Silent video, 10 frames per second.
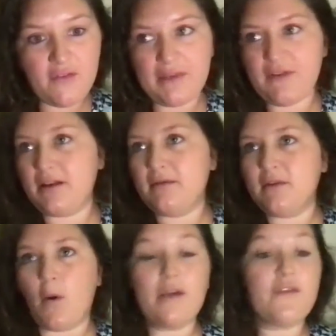even
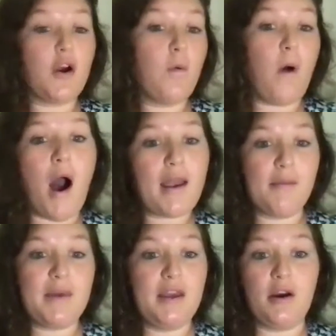going for a walk
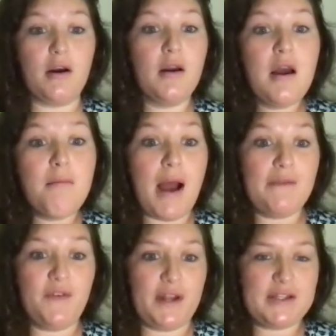can be your
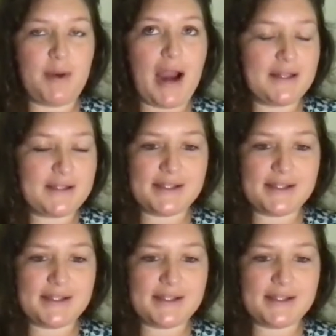mindfulness practice.